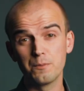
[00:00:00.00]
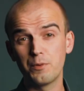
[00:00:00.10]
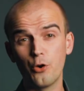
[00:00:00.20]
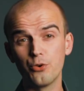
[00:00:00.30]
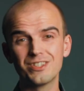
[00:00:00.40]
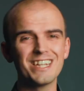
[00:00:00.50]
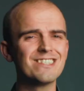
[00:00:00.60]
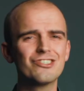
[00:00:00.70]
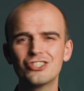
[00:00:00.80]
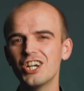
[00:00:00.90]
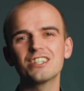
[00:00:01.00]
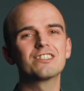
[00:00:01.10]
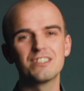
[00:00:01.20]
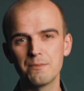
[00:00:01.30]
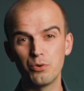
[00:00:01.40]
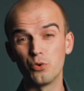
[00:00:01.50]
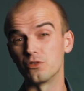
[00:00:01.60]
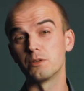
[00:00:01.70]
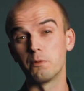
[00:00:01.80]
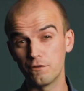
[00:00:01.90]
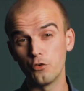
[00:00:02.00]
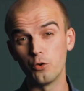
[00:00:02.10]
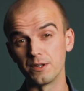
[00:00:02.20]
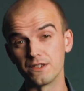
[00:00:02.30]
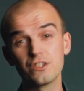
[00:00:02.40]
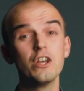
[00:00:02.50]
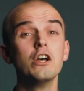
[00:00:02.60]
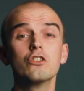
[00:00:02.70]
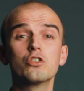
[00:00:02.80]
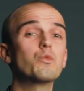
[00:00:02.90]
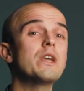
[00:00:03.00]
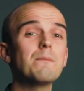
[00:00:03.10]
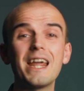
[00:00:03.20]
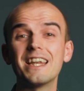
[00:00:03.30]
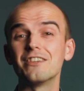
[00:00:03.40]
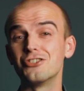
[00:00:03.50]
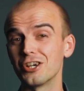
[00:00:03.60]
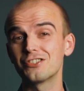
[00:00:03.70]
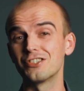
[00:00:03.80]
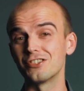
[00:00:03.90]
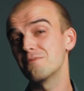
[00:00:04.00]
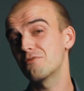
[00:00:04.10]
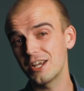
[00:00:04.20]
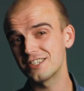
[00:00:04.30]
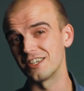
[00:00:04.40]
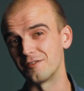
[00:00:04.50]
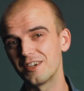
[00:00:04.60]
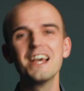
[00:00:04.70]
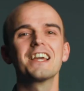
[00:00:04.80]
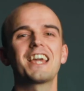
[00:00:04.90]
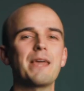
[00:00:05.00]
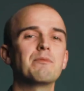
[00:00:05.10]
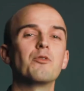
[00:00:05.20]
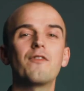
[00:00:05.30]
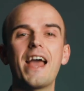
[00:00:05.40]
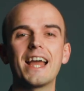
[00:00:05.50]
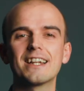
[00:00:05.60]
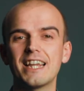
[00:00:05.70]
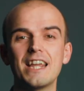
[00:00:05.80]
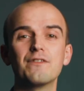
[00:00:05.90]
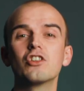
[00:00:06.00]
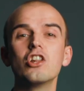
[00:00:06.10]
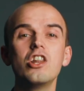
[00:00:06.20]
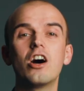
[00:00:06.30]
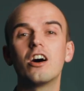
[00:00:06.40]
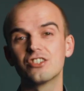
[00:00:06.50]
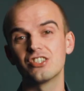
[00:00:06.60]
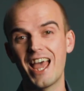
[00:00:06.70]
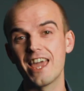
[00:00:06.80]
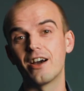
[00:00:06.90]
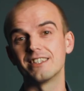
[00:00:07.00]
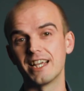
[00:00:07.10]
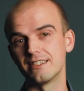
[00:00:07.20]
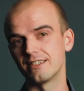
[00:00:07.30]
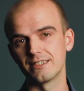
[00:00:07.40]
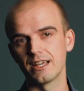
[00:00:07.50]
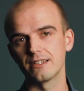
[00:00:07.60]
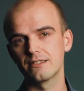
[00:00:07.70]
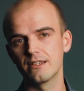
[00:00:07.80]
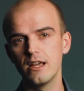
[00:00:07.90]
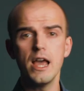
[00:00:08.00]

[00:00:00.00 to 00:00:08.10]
component is just as important to performance, so we made it just as impressive, capable of handling even the largest AI datasets.